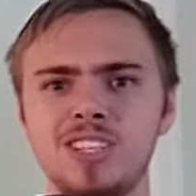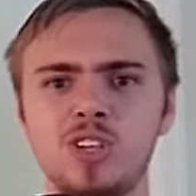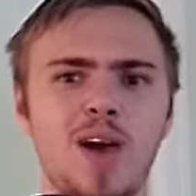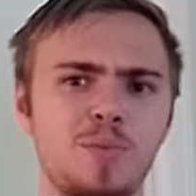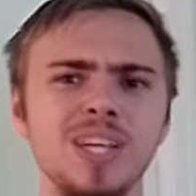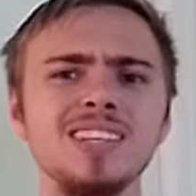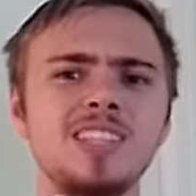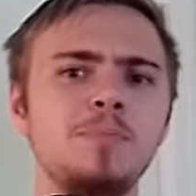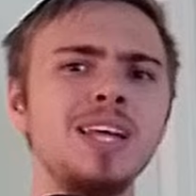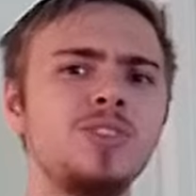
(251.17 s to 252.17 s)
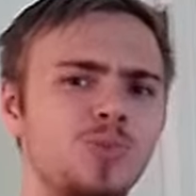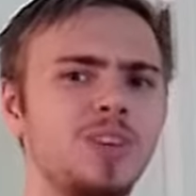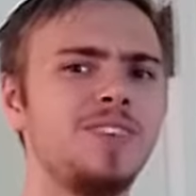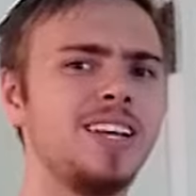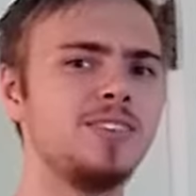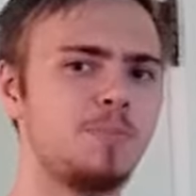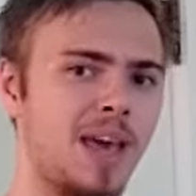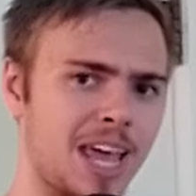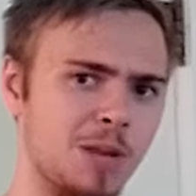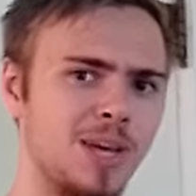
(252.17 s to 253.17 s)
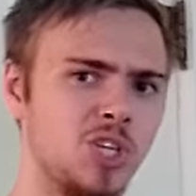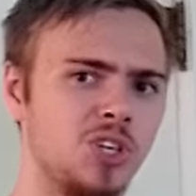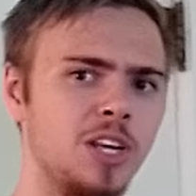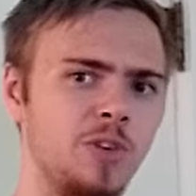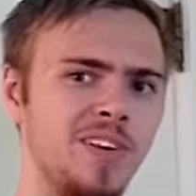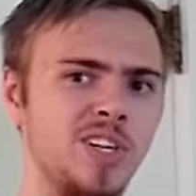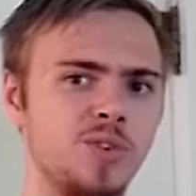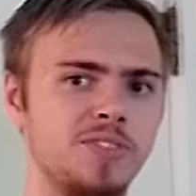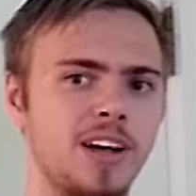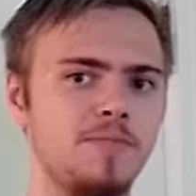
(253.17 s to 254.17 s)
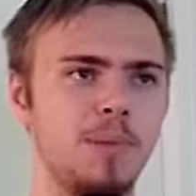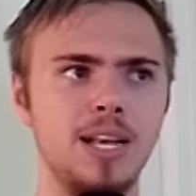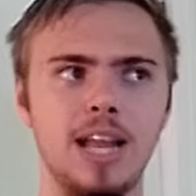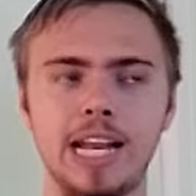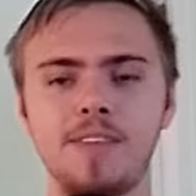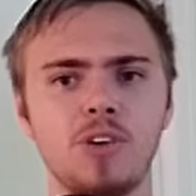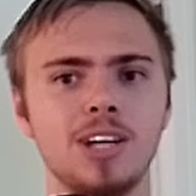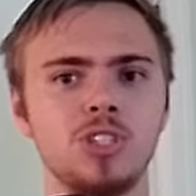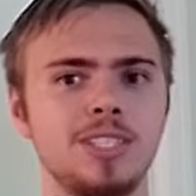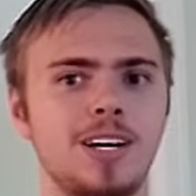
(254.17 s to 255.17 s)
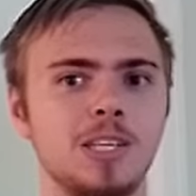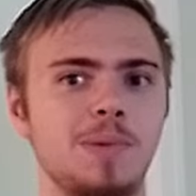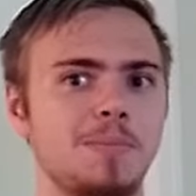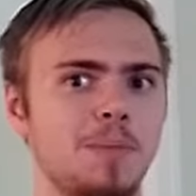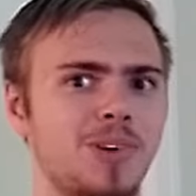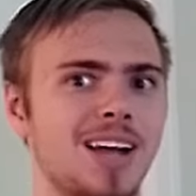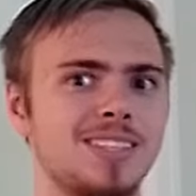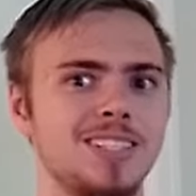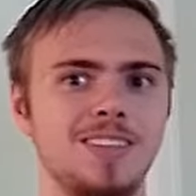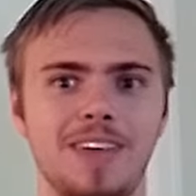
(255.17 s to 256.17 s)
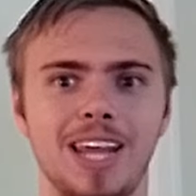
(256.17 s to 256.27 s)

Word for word: So I realized I made three videos about animation in DaVinci Resolve, but I never actually talked about my process of